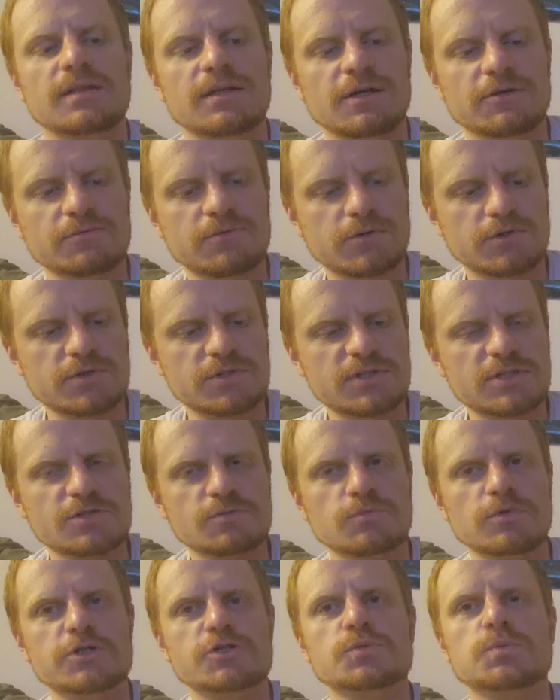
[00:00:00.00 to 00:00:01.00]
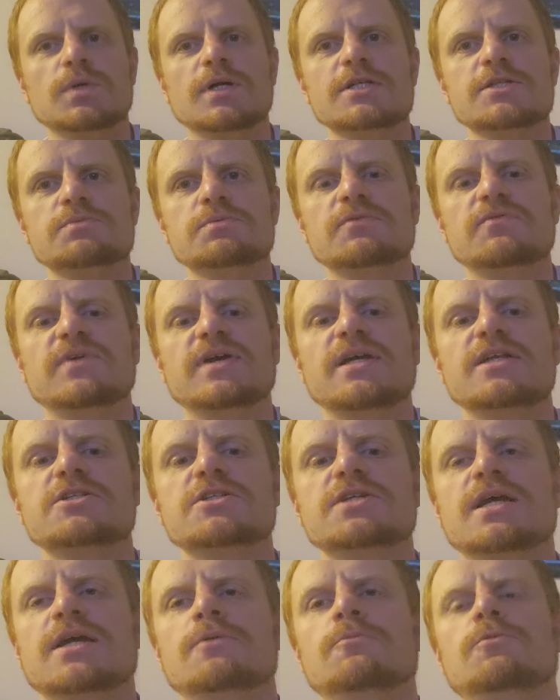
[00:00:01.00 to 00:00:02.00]
Of course, this witch wants
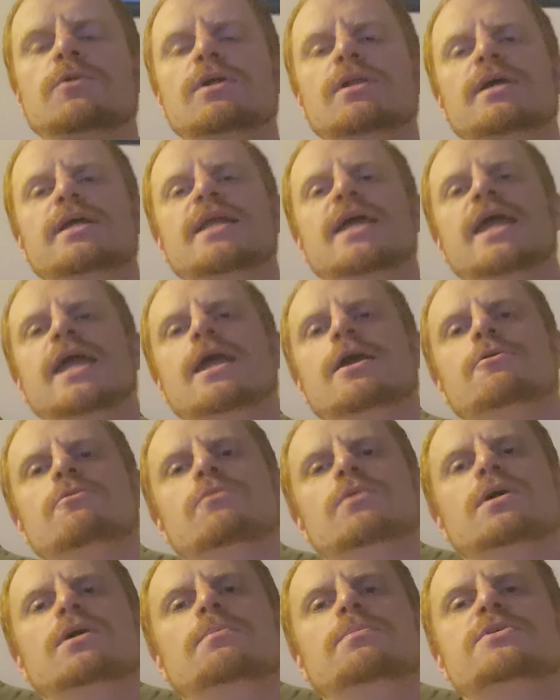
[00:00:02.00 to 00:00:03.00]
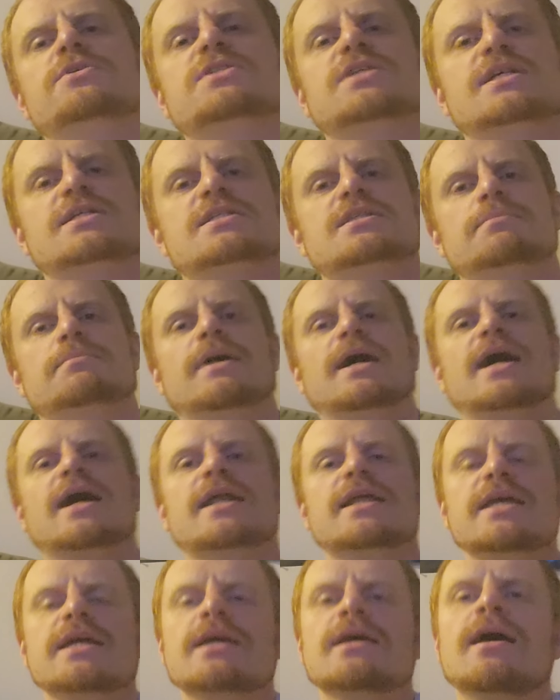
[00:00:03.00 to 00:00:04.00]
revenge and will possess the
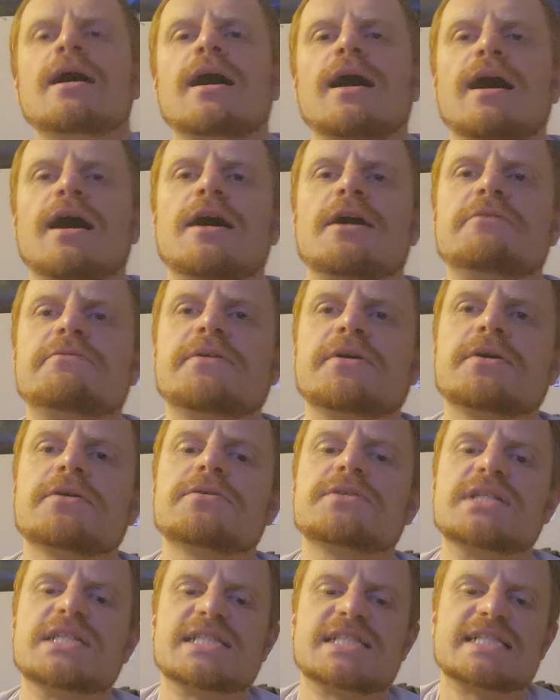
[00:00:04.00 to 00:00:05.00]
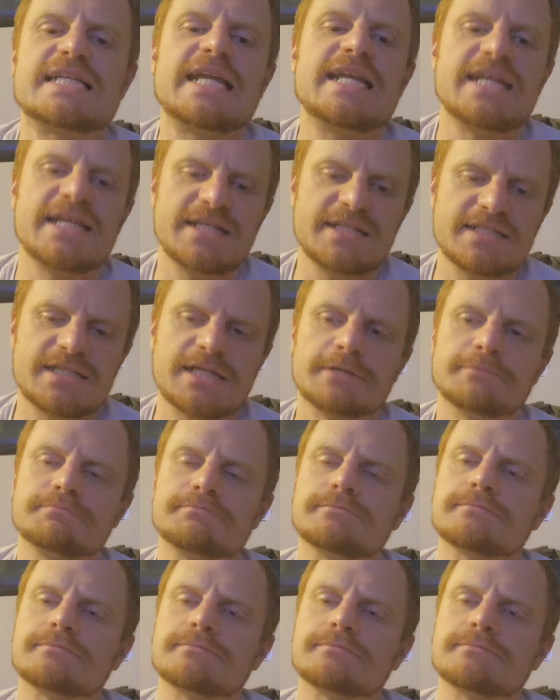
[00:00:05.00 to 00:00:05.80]
body of her descendant.